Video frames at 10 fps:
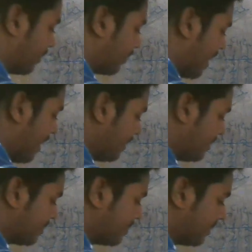Rank
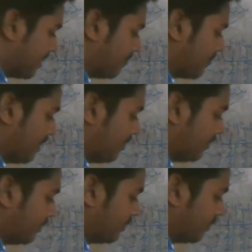is nothing but
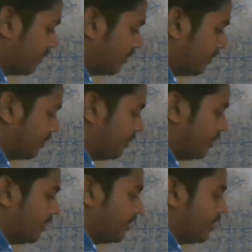
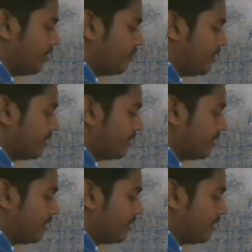if a